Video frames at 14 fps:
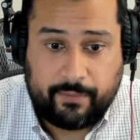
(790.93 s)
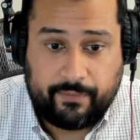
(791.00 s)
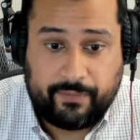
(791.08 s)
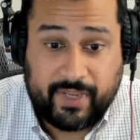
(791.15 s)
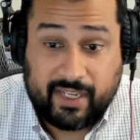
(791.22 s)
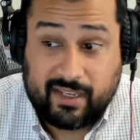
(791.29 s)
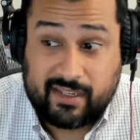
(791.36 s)

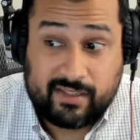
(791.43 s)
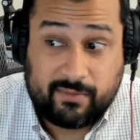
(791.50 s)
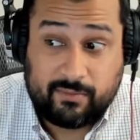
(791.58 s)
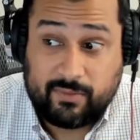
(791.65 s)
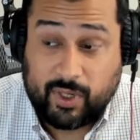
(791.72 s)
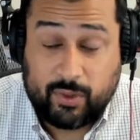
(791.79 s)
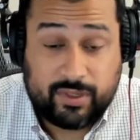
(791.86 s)
because
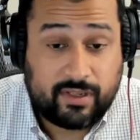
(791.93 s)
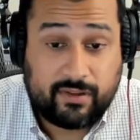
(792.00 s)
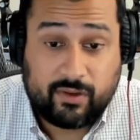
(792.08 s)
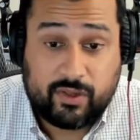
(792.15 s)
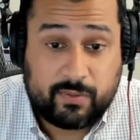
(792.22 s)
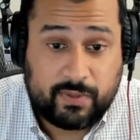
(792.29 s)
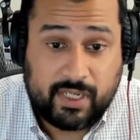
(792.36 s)
most of
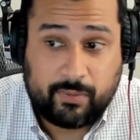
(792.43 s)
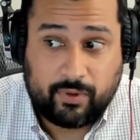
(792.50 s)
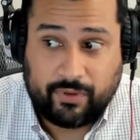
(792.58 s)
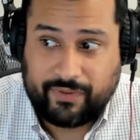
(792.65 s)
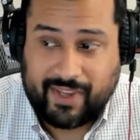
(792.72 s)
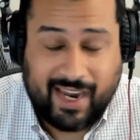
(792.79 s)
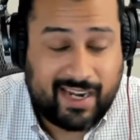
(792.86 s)
those
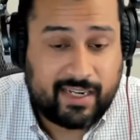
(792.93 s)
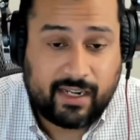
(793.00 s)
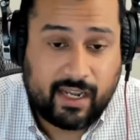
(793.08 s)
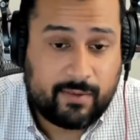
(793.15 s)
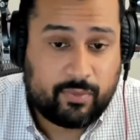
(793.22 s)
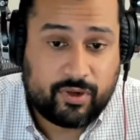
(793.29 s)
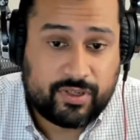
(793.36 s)
people,
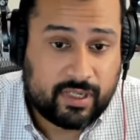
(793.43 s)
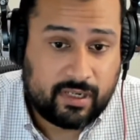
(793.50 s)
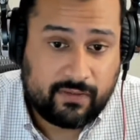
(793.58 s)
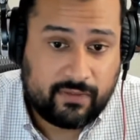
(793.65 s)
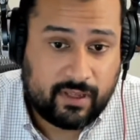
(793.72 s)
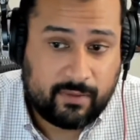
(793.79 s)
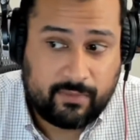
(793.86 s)
99%
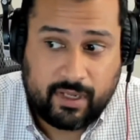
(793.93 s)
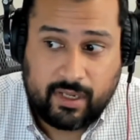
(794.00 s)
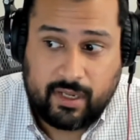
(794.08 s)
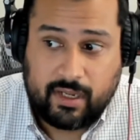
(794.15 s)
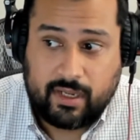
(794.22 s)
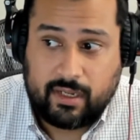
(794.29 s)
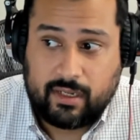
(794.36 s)
of them,
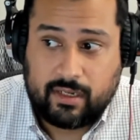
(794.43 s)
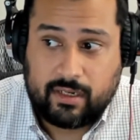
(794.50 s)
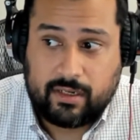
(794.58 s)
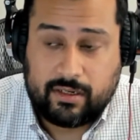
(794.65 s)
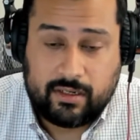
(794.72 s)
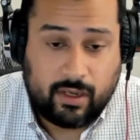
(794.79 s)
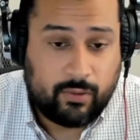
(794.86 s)

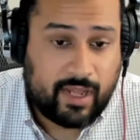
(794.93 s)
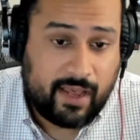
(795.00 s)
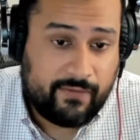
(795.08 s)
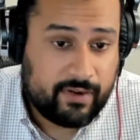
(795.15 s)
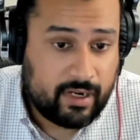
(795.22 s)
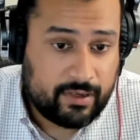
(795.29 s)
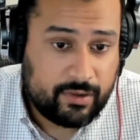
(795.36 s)
don't
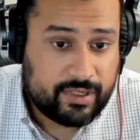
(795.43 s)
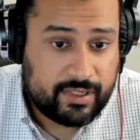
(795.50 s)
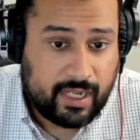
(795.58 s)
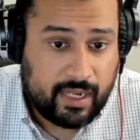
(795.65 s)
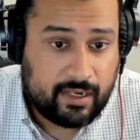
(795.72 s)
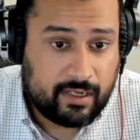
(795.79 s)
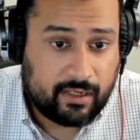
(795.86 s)
have an
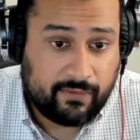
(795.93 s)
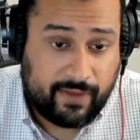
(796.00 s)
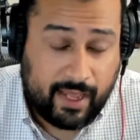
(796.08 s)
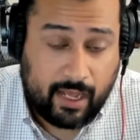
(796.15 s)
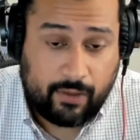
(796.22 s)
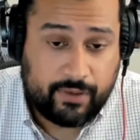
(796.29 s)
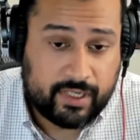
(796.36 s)
understanding of
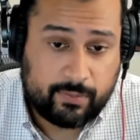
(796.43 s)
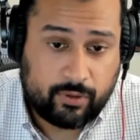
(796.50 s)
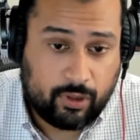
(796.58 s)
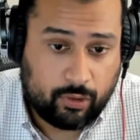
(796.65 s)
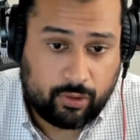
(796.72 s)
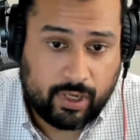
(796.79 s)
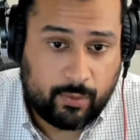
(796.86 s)
how this
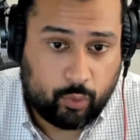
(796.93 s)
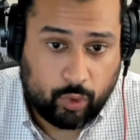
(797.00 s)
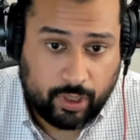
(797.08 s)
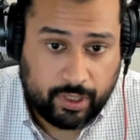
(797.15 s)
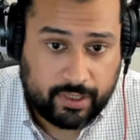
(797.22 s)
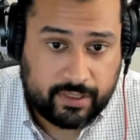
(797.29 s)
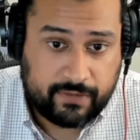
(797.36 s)
program
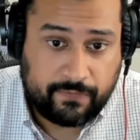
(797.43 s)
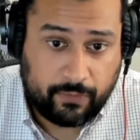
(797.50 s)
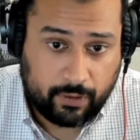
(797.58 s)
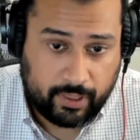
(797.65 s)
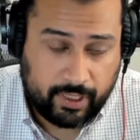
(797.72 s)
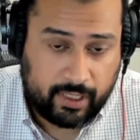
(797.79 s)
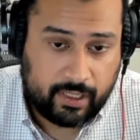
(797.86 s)
works
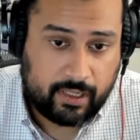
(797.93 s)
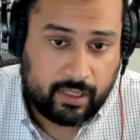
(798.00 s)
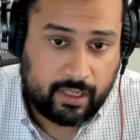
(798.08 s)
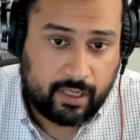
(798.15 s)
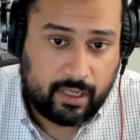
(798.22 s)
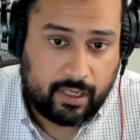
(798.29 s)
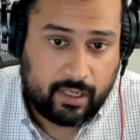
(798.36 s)
fully,
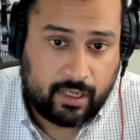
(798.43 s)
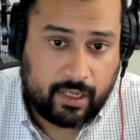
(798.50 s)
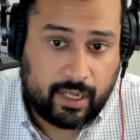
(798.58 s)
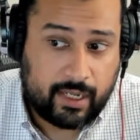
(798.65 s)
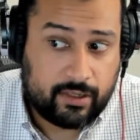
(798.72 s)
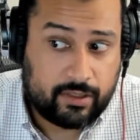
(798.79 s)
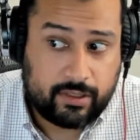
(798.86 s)

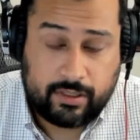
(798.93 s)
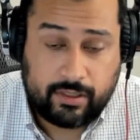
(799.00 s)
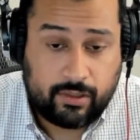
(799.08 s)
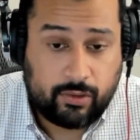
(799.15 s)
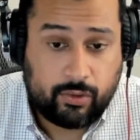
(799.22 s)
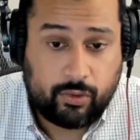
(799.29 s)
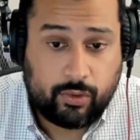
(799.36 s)
and
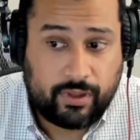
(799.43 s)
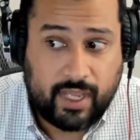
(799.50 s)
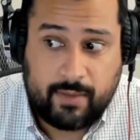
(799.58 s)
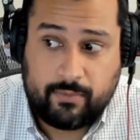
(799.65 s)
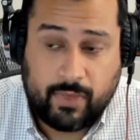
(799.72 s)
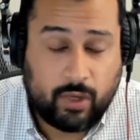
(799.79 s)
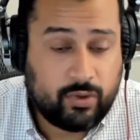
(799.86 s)
two, they
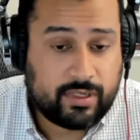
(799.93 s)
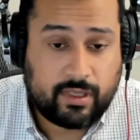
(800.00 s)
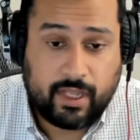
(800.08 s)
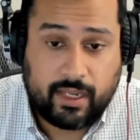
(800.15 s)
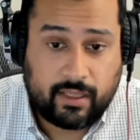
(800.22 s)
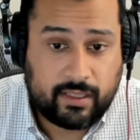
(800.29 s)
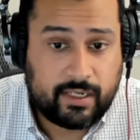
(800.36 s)
most
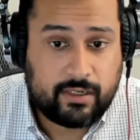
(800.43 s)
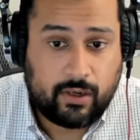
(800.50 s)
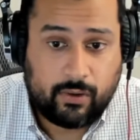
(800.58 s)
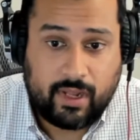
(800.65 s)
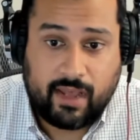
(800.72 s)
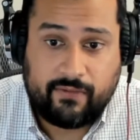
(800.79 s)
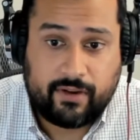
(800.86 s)
likely
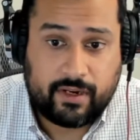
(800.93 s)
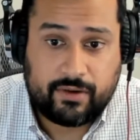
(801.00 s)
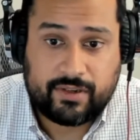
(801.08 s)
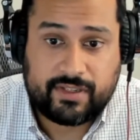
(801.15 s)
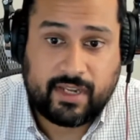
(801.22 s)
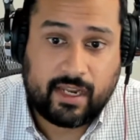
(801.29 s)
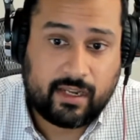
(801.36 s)
don't have an
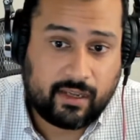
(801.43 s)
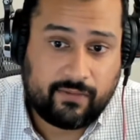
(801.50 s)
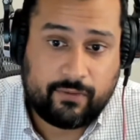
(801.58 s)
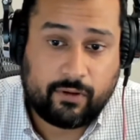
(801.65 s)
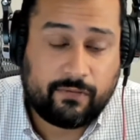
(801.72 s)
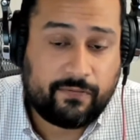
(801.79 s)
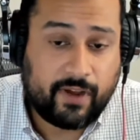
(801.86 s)
understanding of
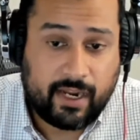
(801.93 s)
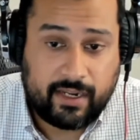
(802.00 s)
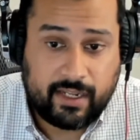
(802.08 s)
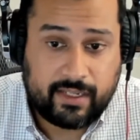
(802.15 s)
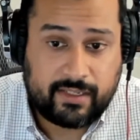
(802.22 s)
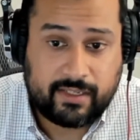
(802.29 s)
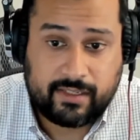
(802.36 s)
your
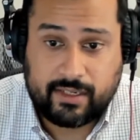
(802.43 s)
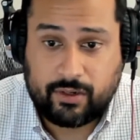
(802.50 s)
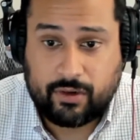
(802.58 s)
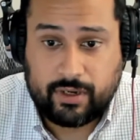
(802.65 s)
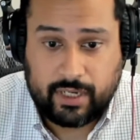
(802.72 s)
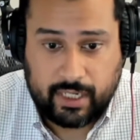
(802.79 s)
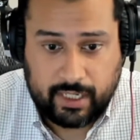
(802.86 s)
finances and
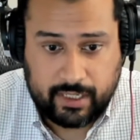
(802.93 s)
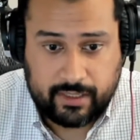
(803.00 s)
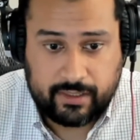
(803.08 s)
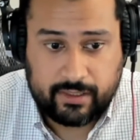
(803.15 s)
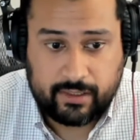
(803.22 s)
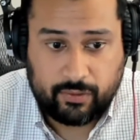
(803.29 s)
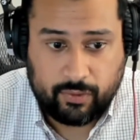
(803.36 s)
your
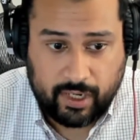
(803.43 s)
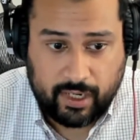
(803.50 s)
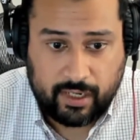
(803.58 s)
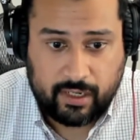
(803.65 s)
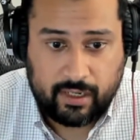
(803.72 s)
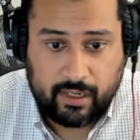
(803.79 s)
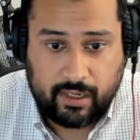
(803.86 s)
needs,
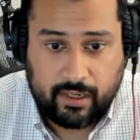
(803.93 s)
right?